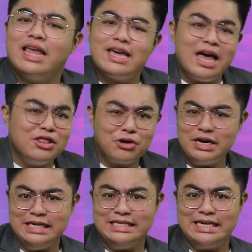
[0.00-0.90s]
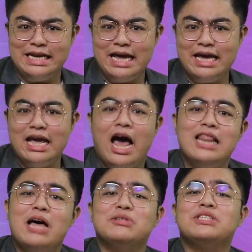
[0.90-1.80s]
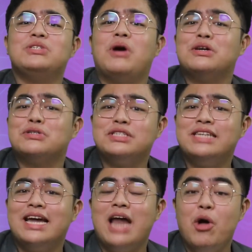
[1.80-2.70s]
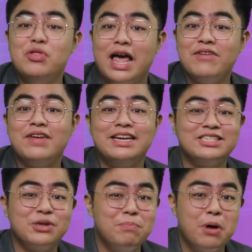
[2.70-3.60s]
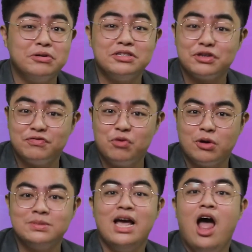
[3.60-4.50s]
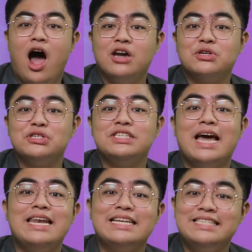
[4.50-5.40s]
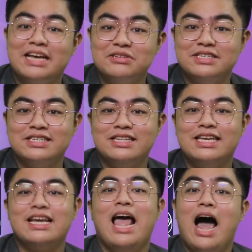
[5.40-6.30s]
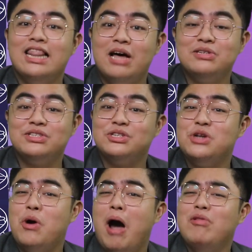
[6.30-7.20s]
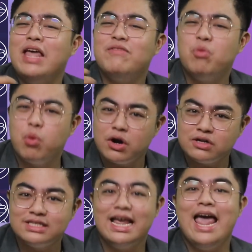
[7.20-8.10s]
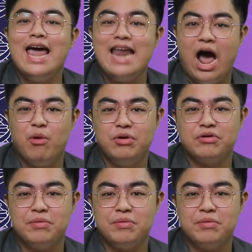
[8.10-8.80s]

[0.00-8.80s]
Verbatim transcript: like learning D N A allows us to understand how life and its components are formed, understanding cell signaling allows us to know how life works and how we